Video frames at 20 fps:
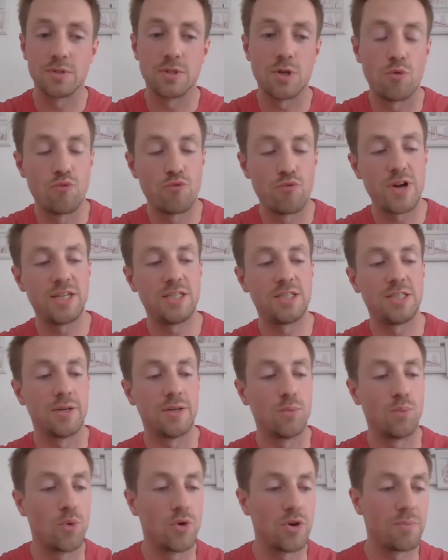So
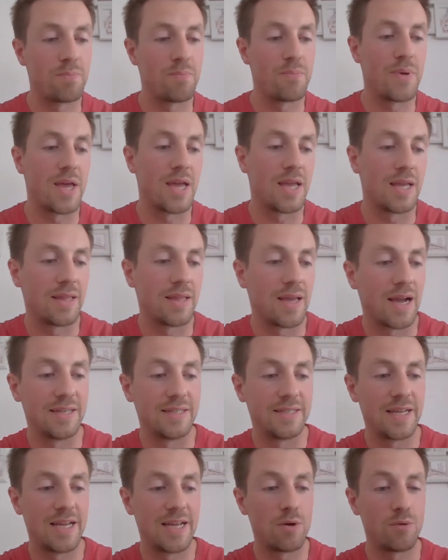rigid would be the
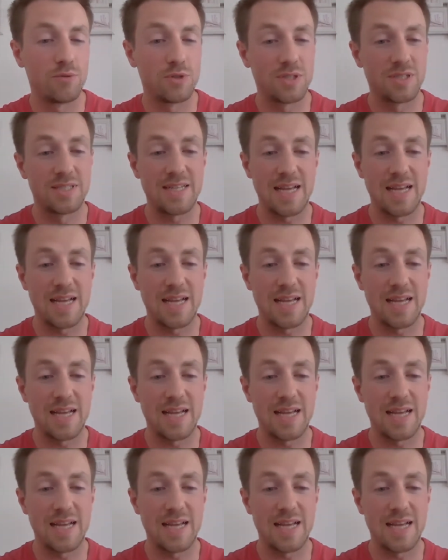idea of just